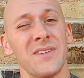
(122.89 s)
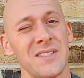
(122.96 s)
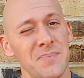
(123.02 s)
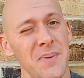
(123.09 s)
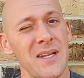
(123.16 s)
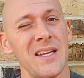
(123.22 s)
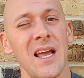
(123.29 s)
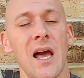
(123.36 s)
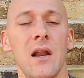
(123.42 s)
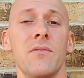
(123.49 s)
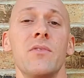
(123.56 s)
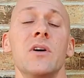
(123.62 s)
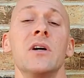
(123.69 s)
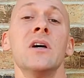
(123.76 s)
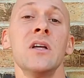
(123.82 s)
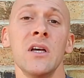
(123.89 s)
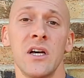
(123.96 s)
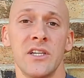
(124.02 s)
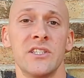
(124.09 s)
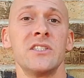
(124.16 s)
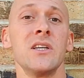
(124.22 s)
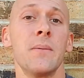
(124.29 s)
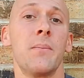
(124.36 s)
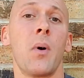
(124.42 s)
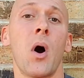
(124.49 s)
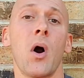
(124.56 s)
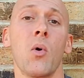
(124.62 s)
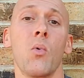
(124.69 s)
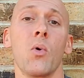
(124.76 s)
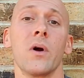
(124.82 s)
it's been kind of a, a
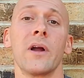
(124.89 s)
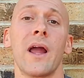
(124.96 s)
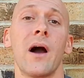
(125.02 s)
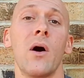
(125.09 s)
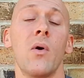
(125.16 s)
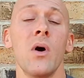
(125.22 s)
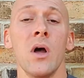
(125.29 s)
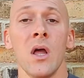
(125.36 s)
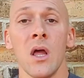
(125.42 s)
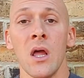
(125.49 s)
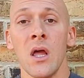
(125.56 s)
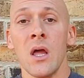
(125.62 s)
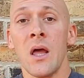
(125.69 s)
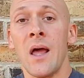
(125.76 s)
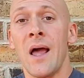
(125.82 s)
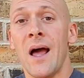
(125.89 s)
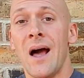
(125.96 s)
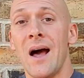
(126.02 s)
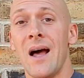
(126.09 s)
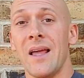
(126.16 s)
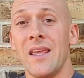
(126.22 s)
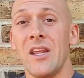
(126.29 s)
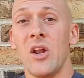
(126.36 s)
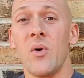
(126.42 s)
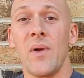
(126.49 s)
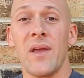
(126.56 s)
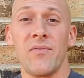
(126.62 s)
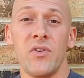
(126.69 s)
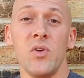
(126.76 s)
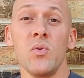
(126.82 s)
subpar workout. Uh, you know,
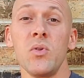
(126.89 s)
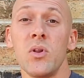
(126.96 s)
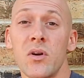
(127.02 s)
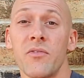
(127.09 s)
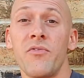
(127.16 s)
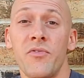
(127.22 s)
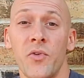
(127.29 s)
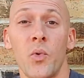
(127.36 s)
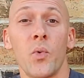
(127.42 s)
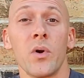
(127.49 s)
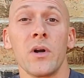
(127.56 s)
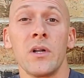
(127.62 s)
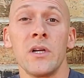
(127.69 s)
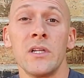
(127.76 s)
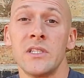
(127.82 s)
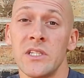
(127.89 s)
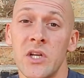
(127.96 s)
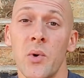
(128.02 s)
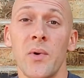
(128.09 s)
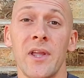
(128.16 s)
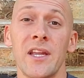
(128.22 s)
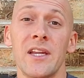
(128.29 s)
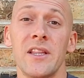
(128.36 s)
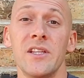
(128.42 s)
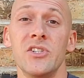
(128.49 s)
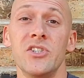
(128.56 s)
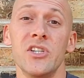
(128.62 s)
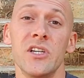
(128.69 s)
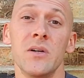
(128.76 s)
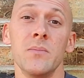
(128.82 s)
if you look forward to going into the
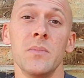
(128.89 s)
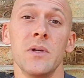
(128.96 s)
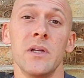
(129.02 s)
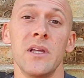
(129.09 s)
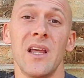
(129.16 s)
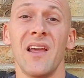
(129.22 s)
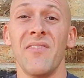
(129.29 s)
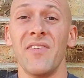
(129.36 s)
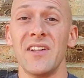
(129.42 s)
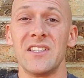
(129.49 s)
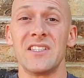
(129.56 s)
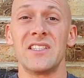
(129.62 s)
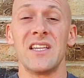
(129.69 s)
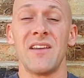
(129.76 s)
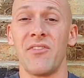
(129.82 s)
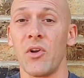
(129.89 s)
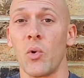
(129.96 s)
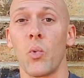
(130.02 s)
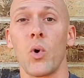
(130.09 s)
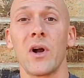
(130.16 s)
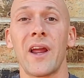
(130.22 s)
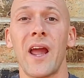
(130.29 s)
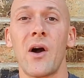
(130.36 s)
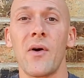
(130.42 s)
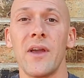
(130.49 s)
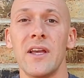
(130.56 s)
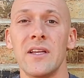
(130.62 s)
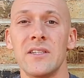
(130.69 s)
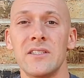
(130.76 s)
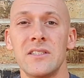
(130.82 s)
gym, if it's if your workout
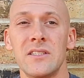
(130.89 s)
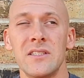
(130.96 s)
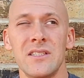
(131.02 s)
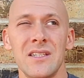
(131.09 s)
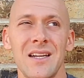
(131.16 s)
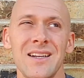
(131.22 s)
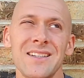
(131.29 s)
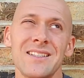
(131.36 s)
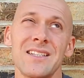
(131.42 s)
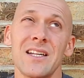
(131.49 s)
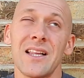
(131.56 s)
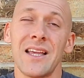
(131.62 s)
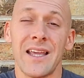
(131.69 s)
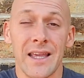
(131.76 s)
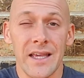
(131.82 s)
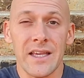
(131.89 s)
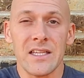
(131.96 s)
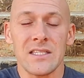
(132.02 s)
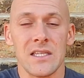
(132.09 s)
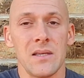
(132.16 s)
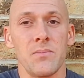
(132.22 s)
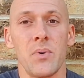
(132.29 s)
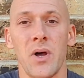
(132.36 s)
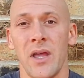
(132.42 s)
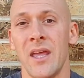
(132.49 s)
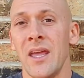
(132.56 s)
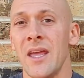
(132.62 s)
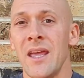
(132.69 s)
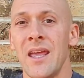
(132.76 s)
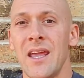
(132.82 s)
is not necessarily easy, but
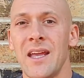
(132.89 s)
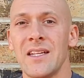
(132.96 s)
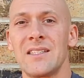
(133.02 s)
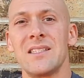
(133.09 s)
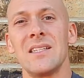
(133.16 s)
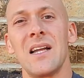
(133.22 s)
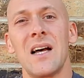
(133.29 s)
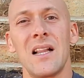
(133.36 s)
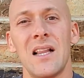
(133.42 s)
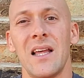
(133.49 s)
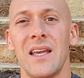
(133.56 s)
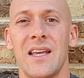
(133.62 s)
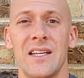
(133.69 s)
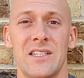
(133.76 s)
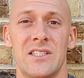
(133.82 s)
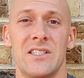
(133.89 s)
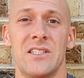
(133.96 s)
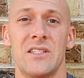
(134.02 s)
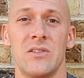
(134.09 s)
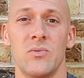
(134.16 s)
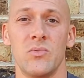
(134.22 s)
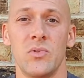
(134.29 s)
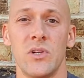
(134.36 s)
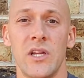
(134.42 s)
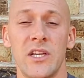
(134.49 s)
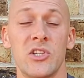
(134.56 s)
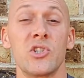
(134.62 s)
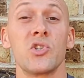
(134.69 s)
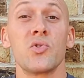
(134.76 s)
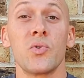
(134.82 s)
it's not like it's
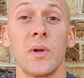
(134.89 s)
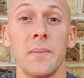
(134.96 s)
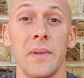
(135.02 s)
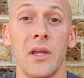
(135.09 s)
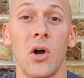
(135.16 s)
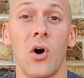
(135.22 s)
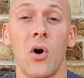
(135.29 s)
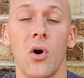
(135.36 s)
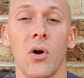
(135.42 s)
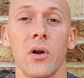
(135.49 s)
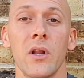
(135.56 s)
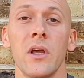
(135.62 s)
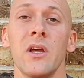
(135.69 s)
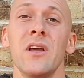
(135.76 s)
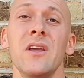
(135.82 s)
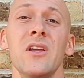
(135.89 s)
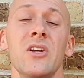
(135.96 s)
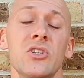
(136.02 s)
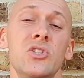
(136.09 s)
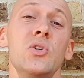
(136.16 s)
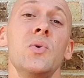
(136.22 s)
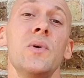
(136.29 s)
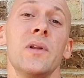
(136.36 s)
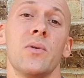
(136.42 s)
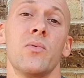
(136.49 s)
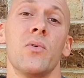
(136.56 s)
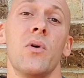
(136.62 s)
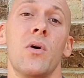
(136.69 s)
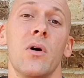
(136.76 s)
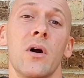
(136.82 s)
extremely hard, you're doing it
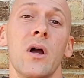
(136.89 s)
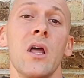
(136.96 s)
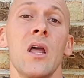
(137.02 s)
wrong.